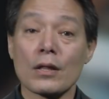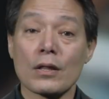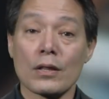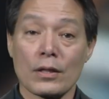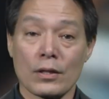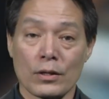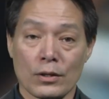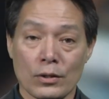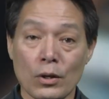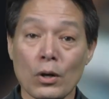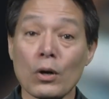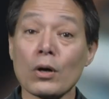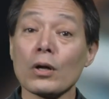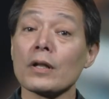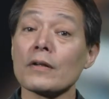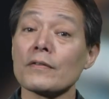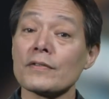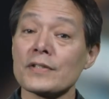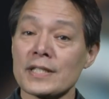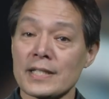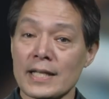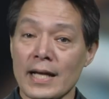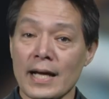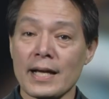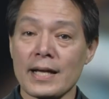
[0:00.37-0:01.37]
The goal of
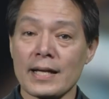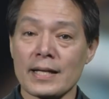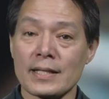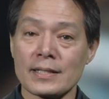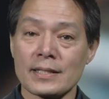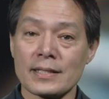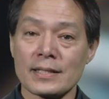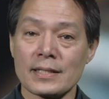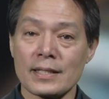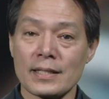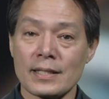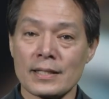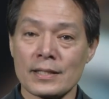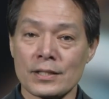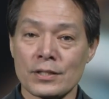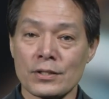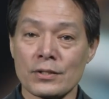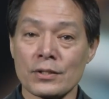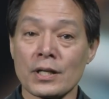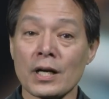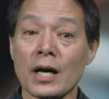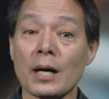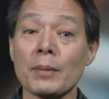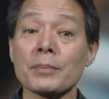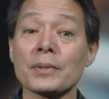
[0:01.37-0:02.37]
science is
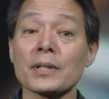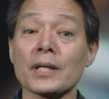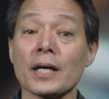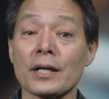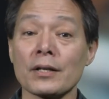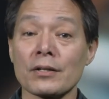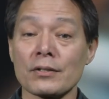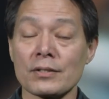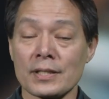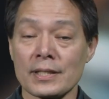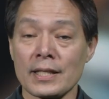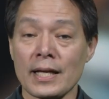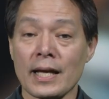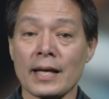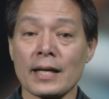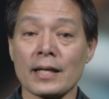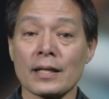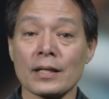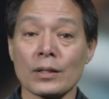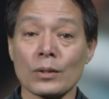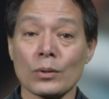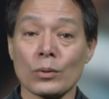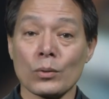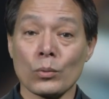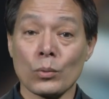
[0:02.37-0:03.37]
to come to
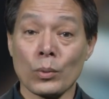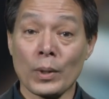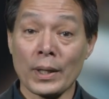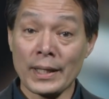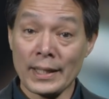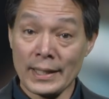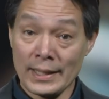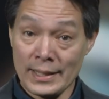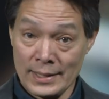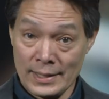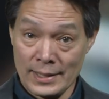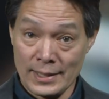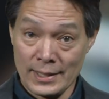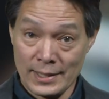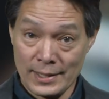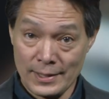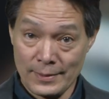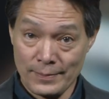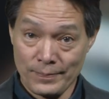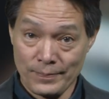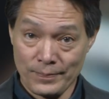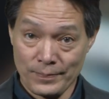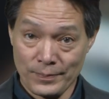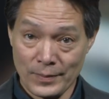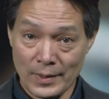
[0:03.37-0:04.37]
understand what is.
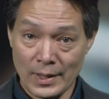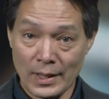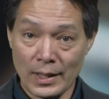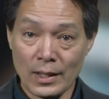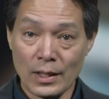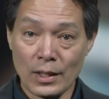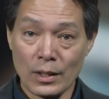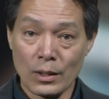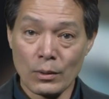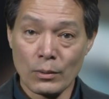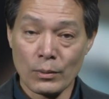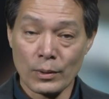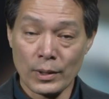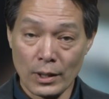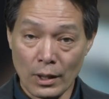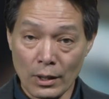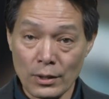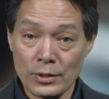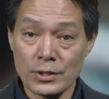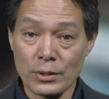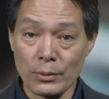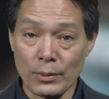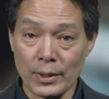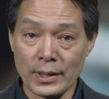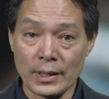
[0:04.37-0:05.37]
We
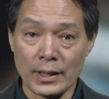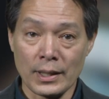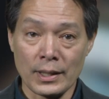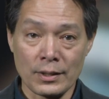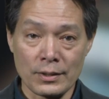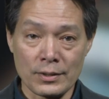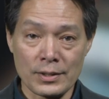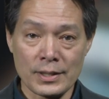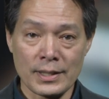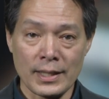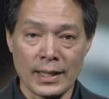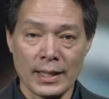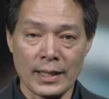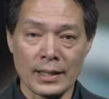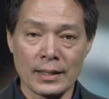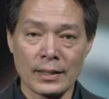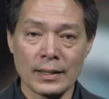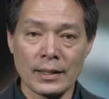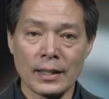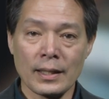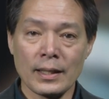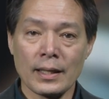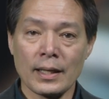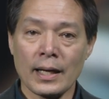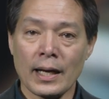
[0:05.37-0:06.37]
also want to
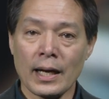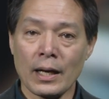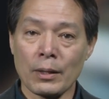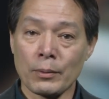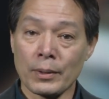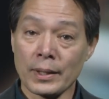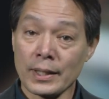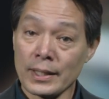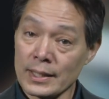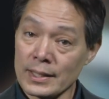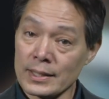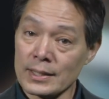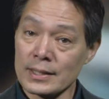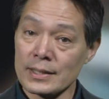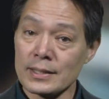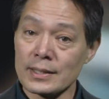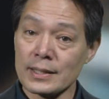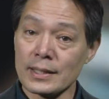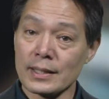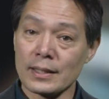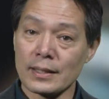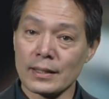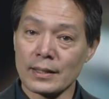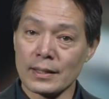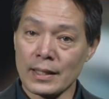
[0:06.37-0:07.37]
understand how what is
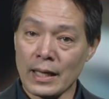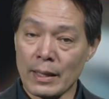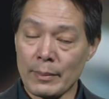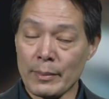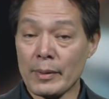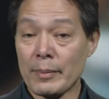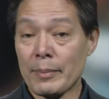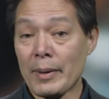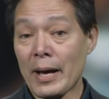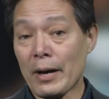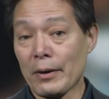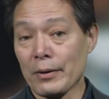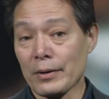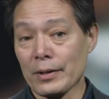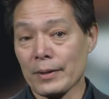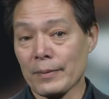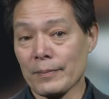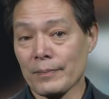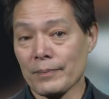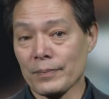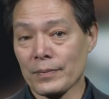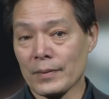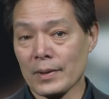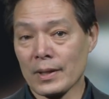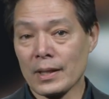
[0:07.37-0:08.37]
came about.
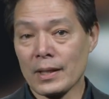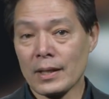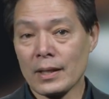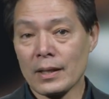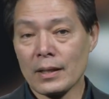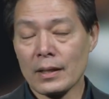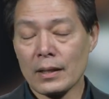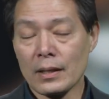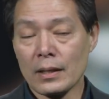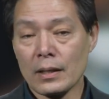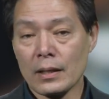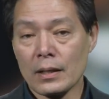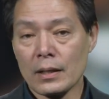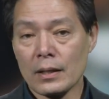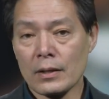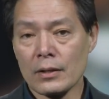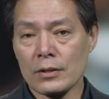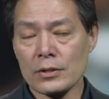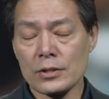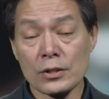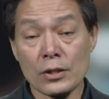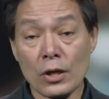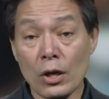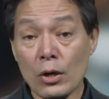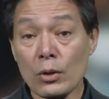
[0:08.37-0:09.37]

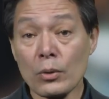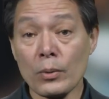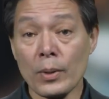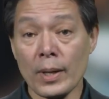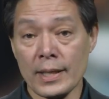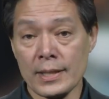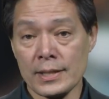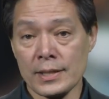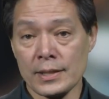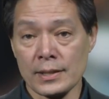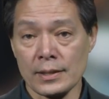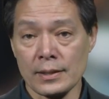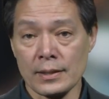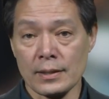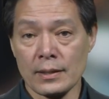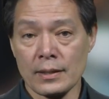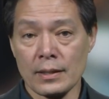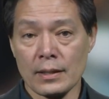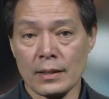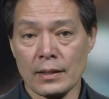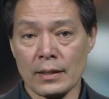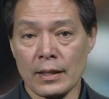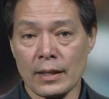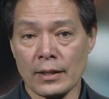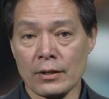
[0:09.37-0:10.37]
There's no
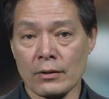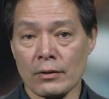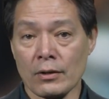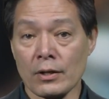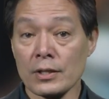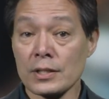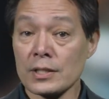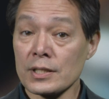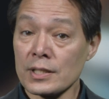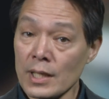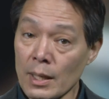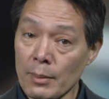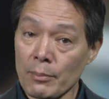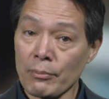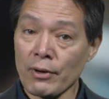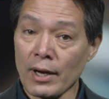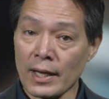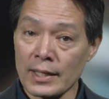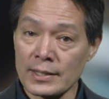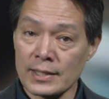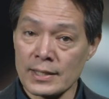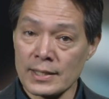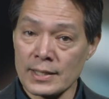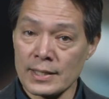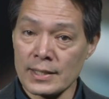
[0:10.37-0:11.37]
question that there are some
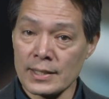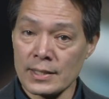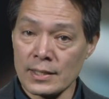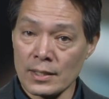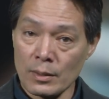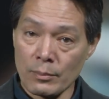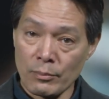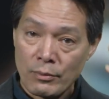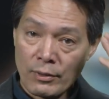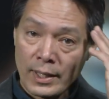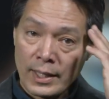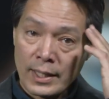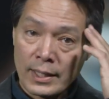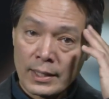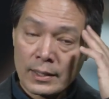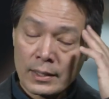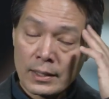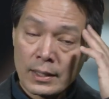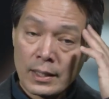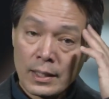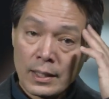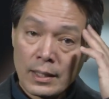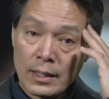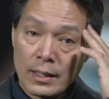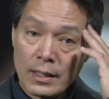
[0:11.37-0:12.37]
processes in the brain
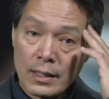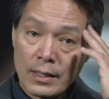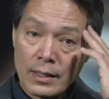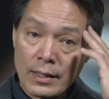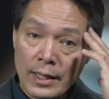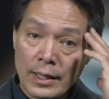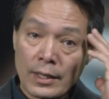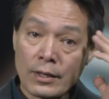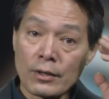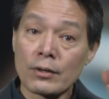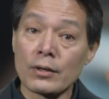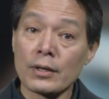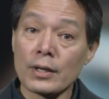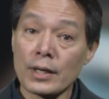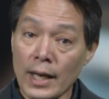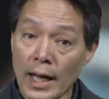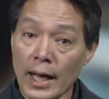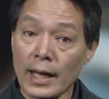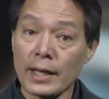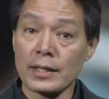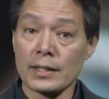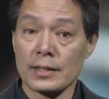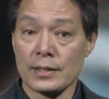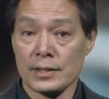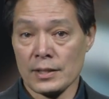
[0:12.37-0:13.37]
that are
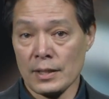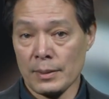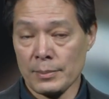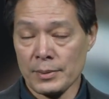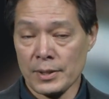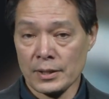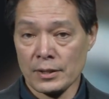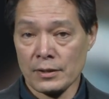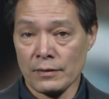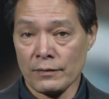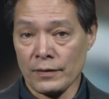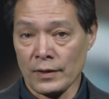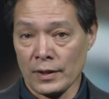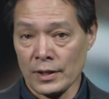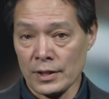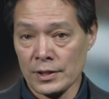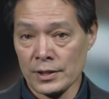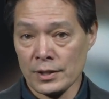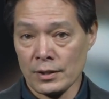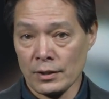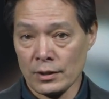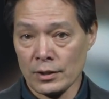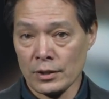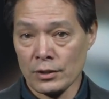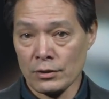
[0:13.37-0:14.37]
not subject to
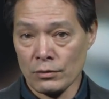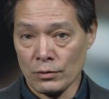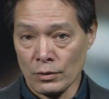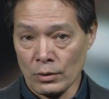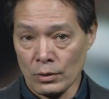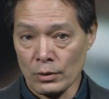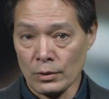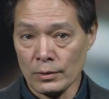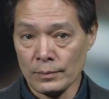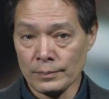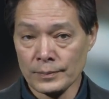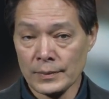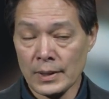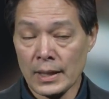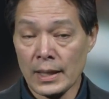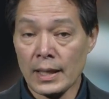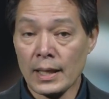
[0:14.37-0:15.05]
volitional control,